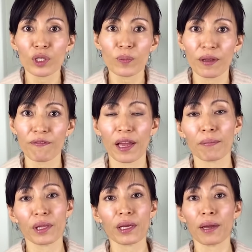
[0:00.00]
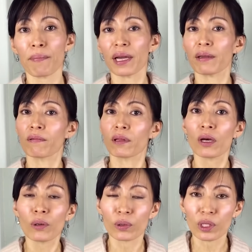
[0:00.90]
with my family and my
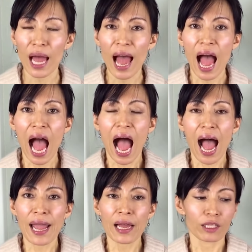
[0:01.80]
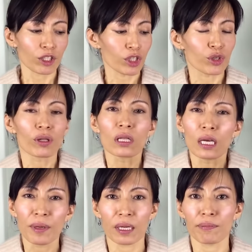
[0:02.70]
in-laws. I had such a
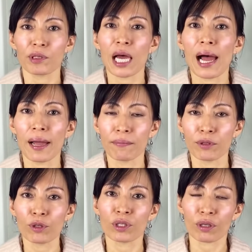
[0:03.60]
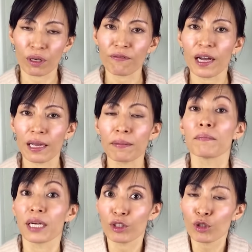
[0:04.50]
limited time to certify
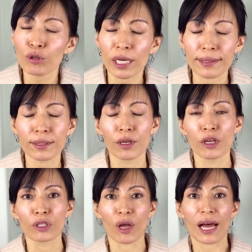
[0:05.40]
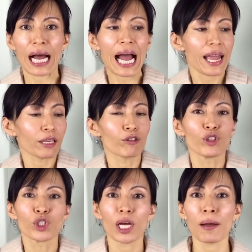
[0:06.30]
my students. So I had to
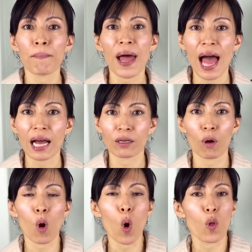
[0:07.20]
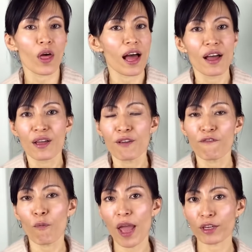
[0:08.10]
jam-pack all the
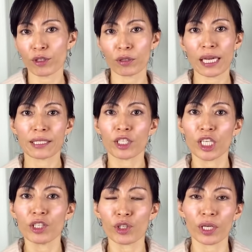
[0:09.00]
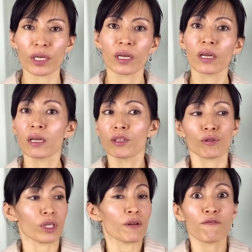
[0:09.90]
information and teaching
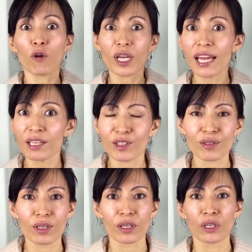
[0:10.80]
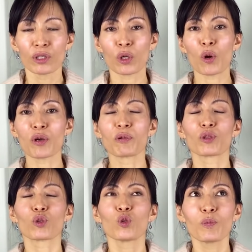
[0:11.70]
in 4 days. So it
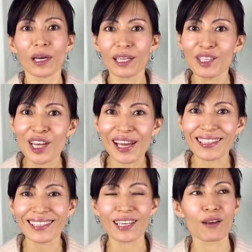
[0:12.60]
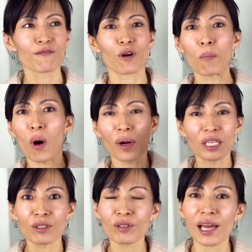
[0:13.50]
was super intense from morning to